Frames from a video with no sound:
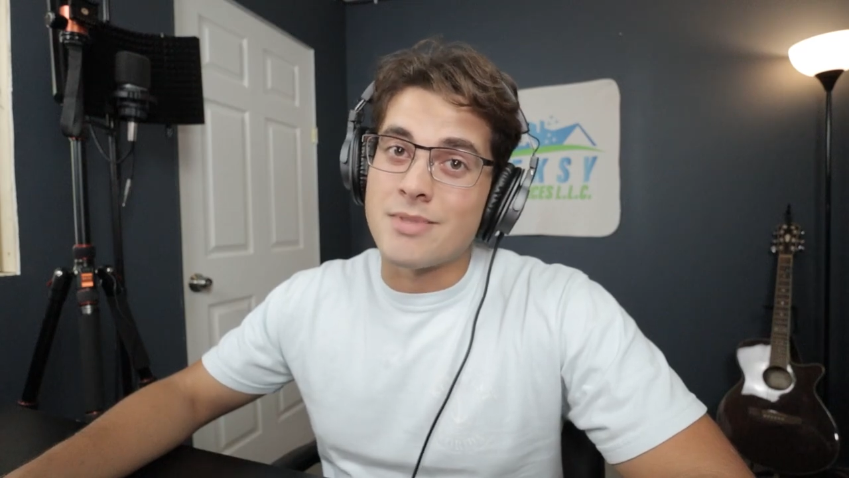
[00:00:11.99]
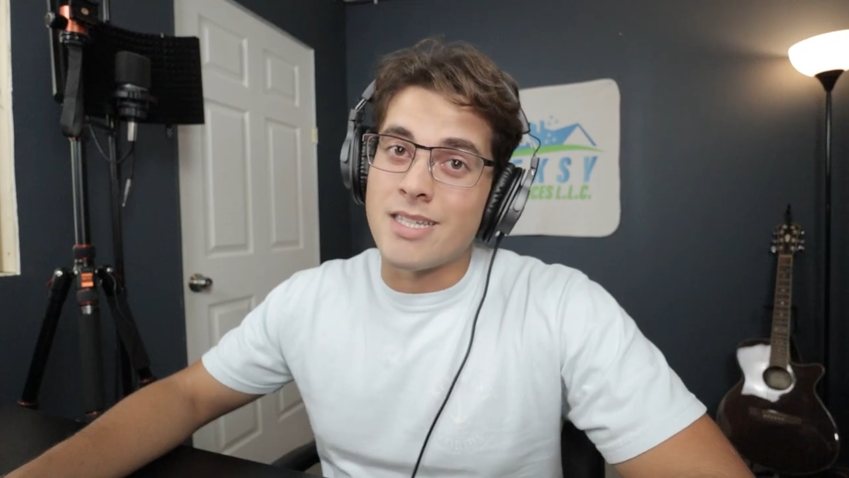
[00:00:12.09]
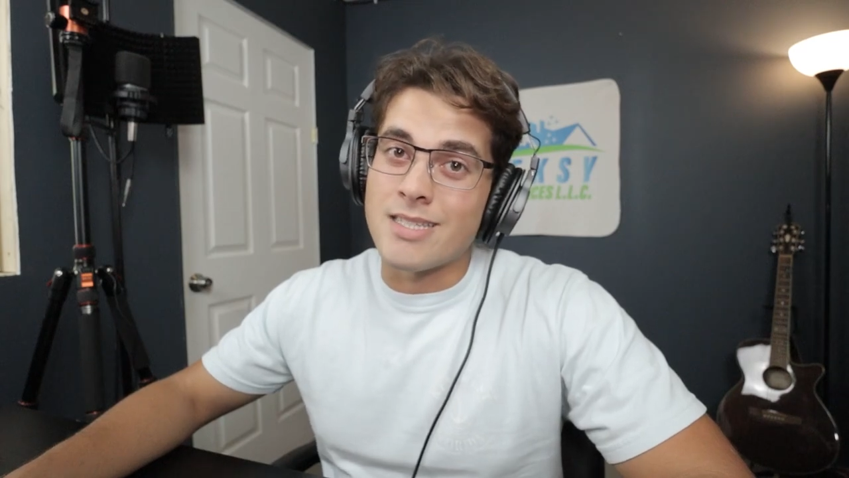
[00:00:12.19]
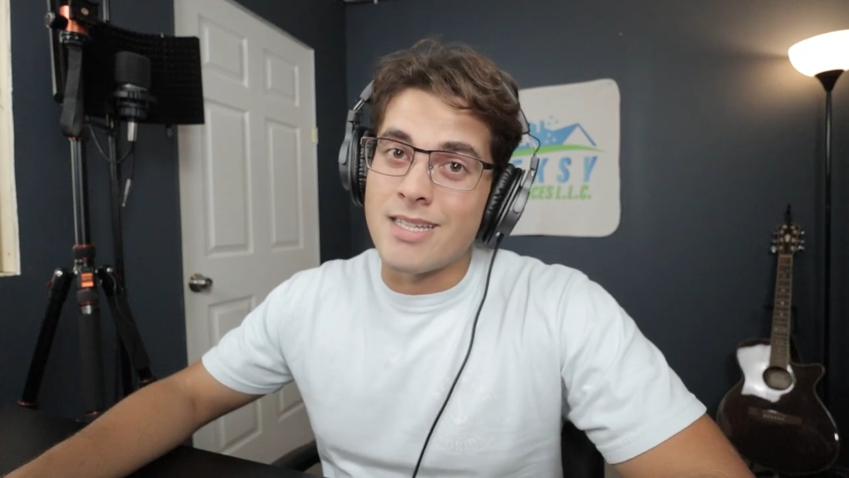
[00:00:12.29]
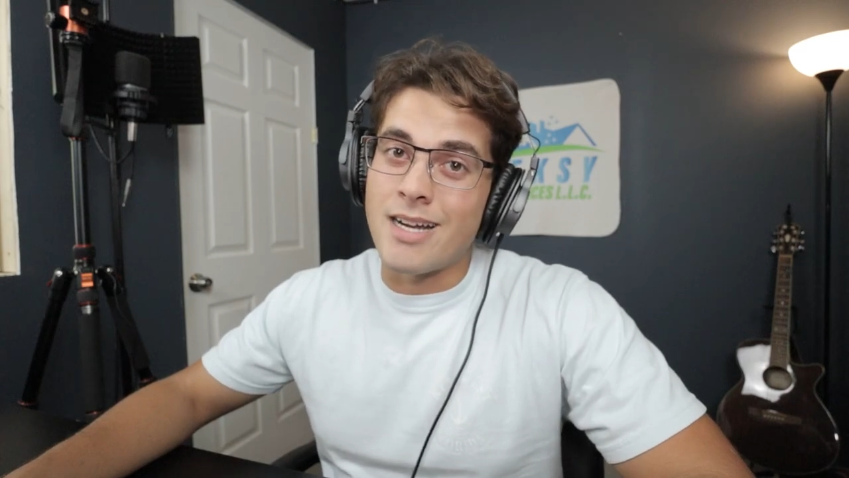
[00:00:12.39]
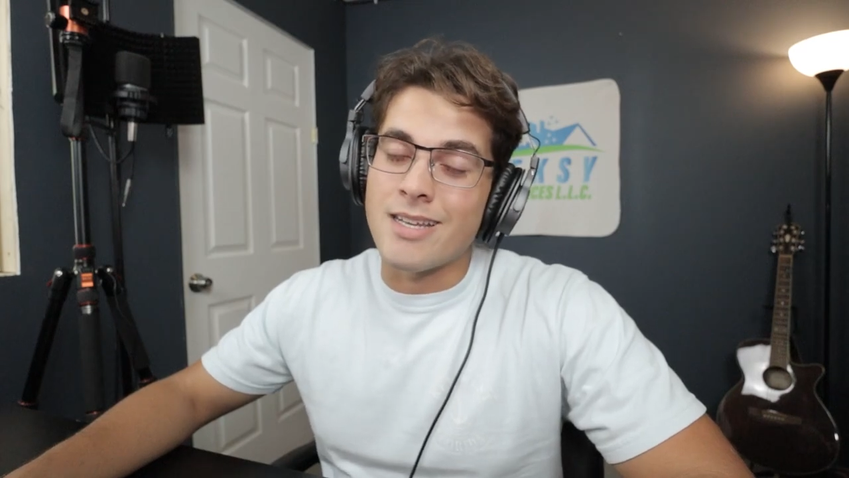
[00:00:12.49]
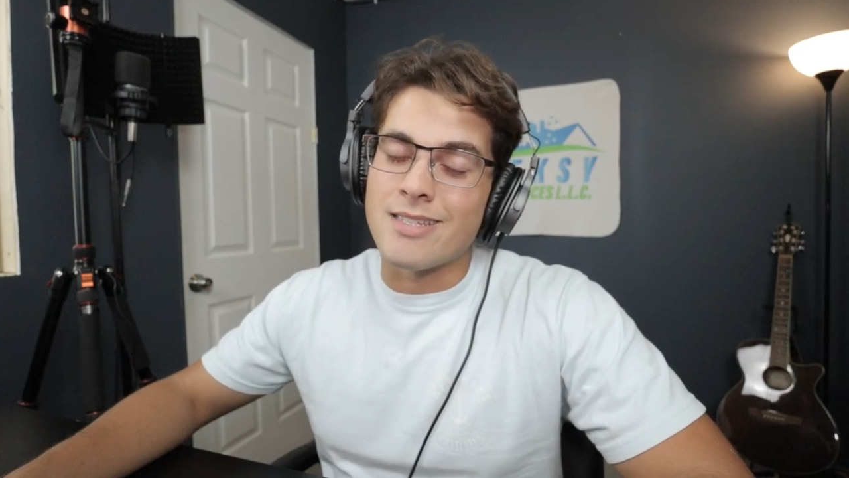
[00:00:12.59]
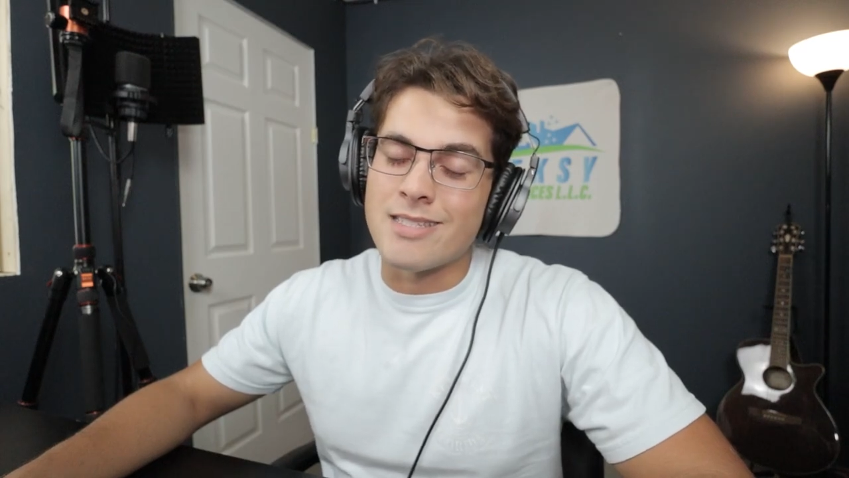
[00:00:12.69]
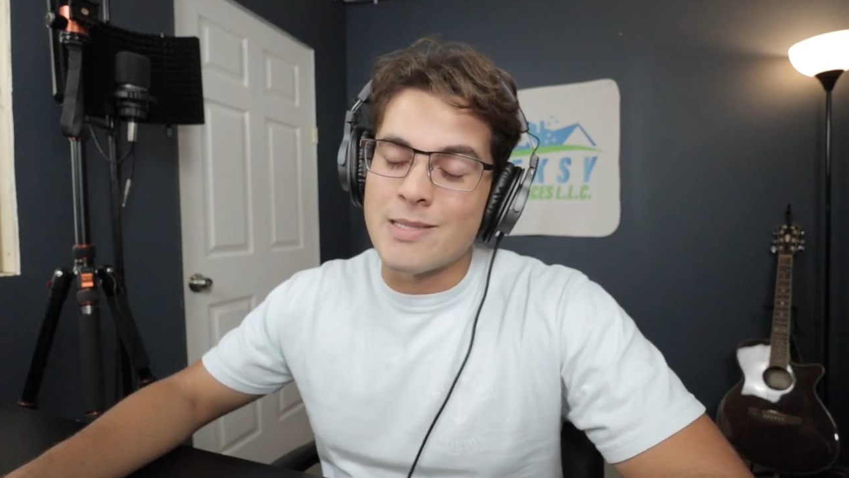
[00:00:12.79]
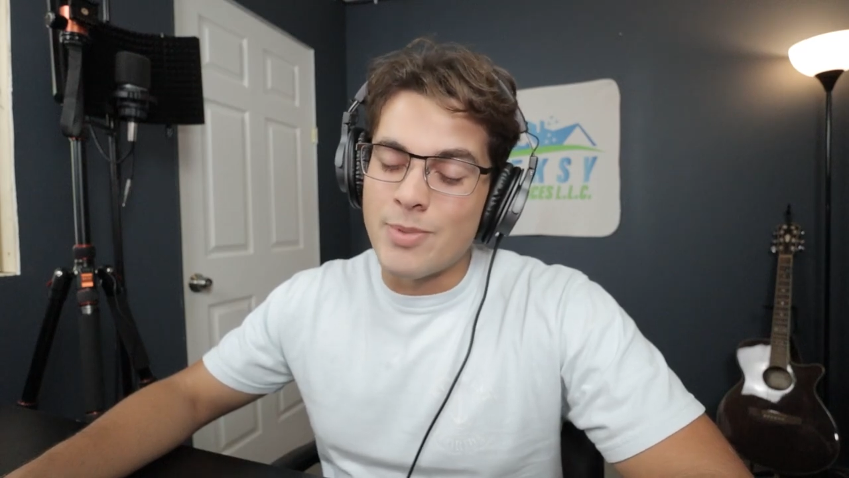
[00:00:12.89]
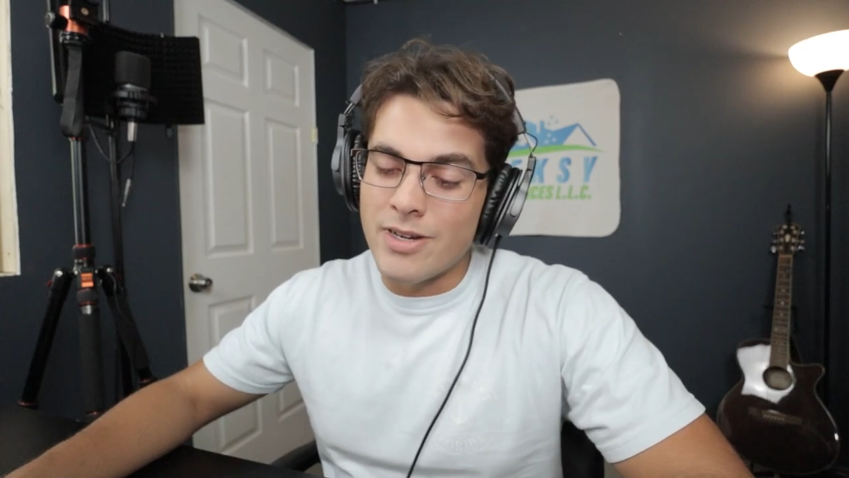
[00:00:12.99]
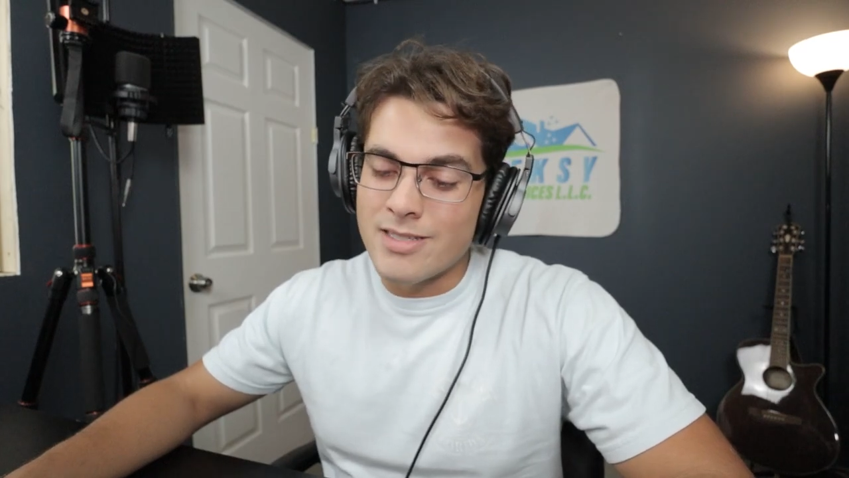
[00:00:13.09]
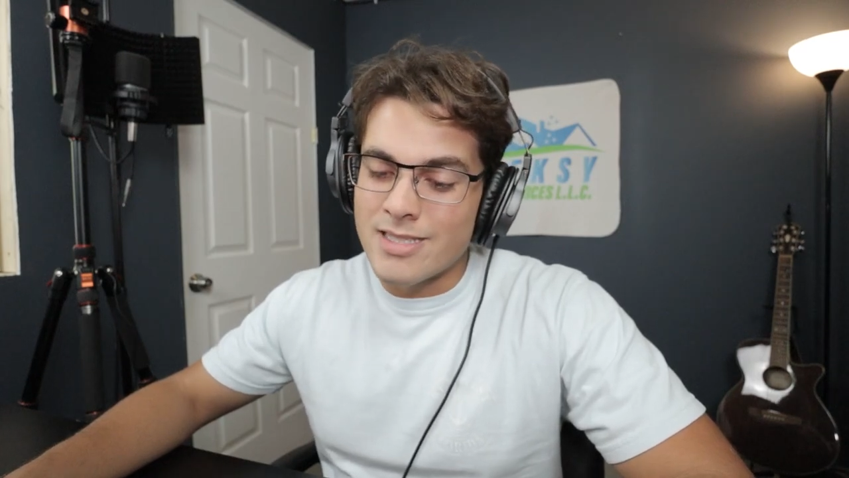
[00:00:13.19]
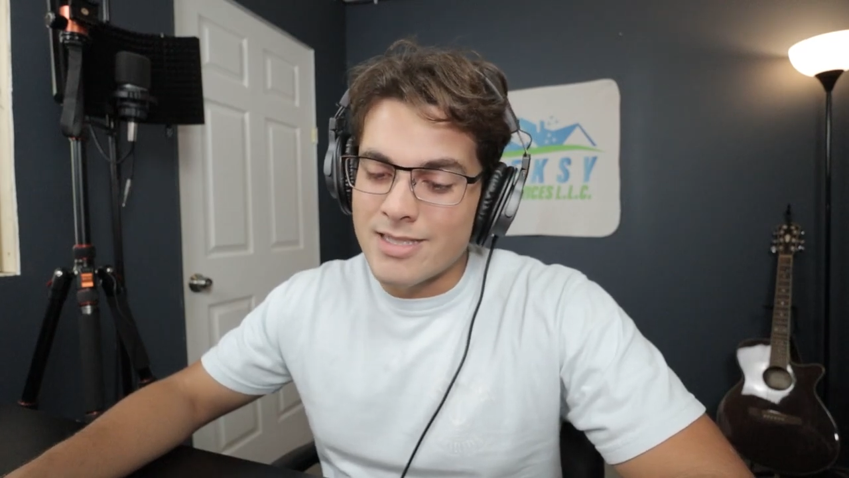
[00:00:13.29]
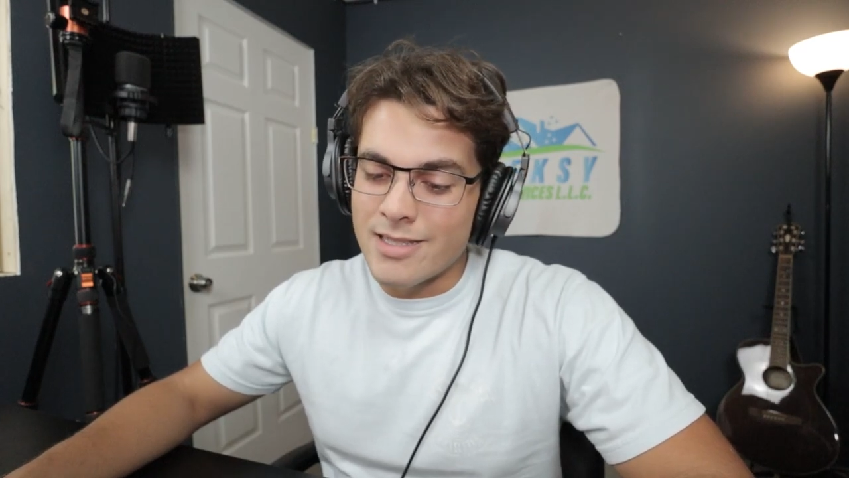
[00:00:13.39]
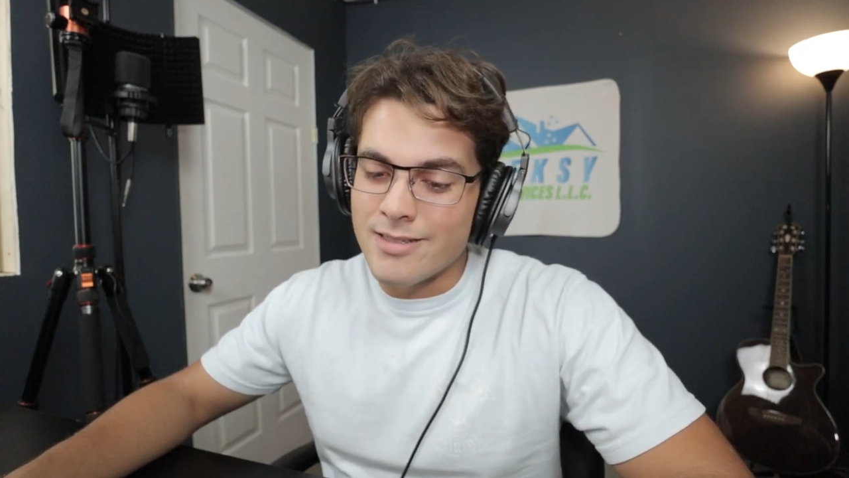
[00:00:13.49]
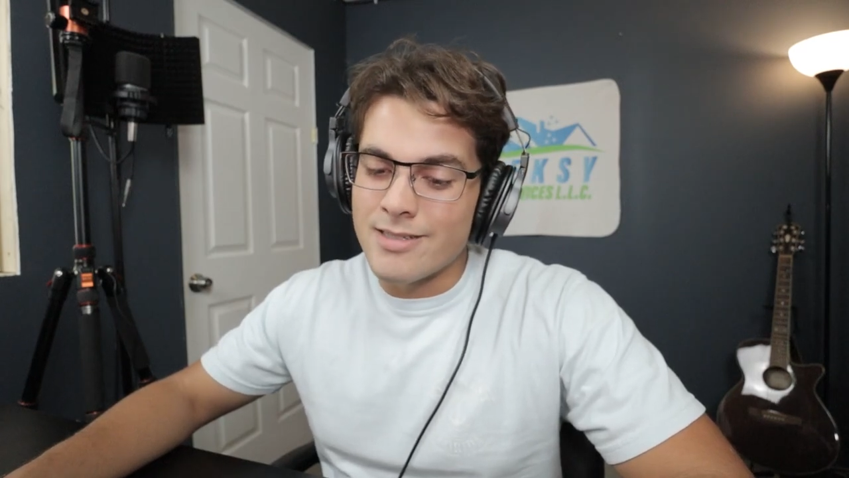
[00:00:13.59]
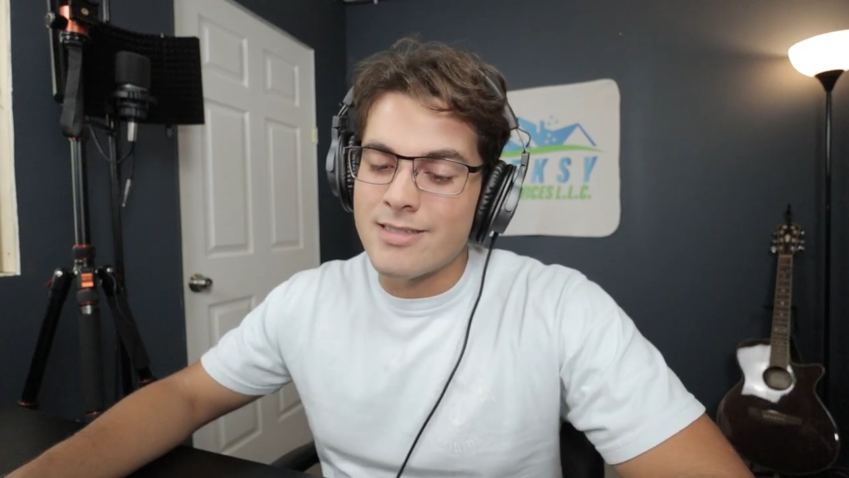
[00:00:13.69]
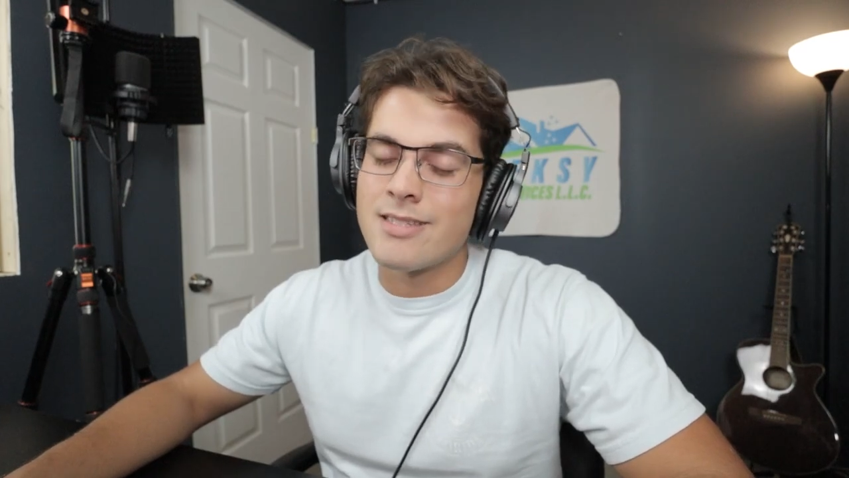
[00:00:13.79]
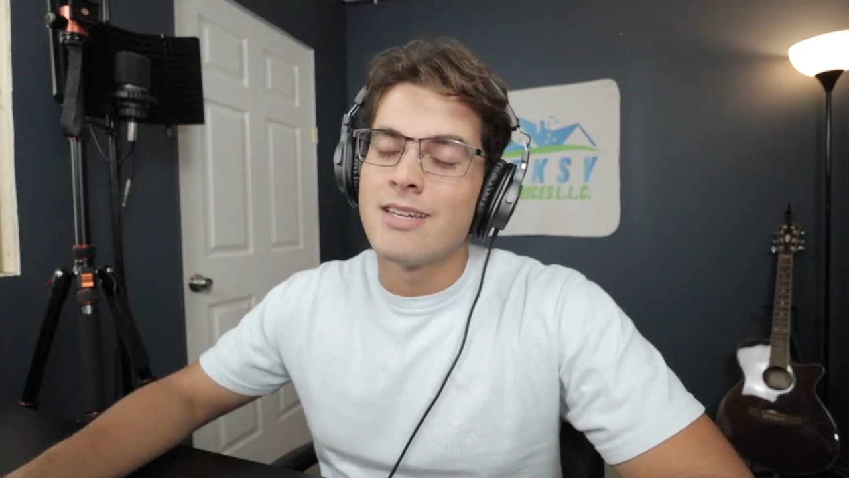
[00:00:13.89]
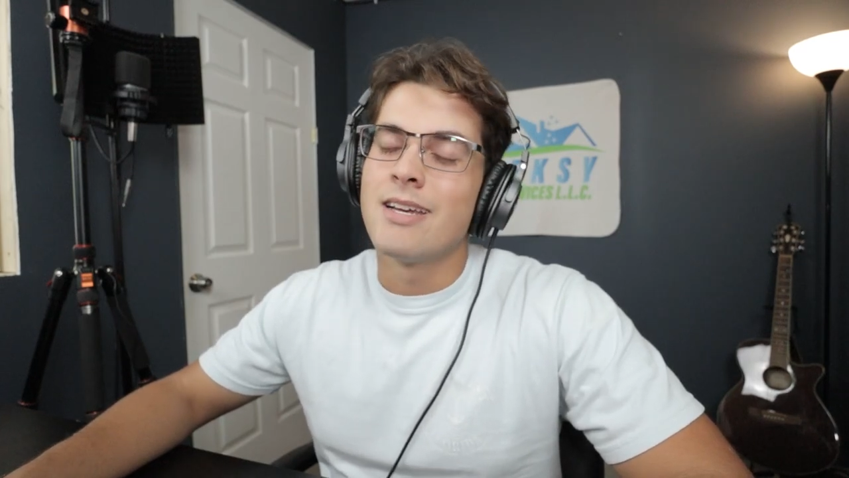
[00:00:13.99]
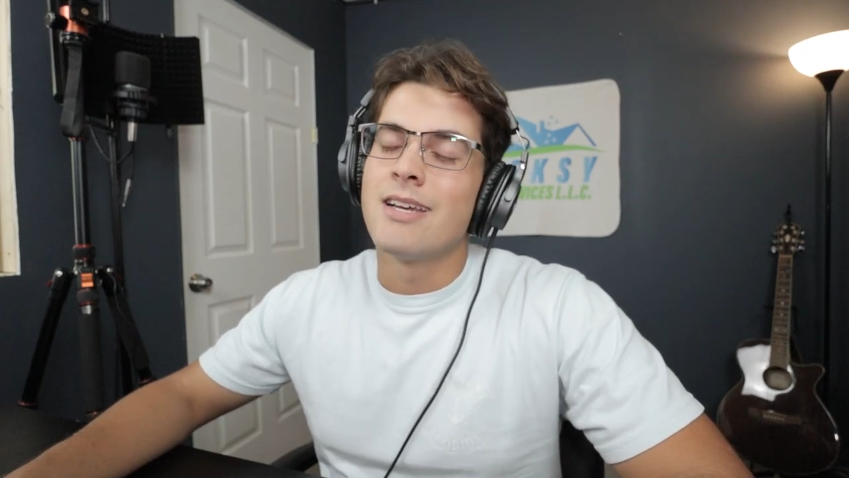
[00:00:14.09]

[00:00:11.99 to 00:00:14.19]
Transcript: TikTok conspiracy theories.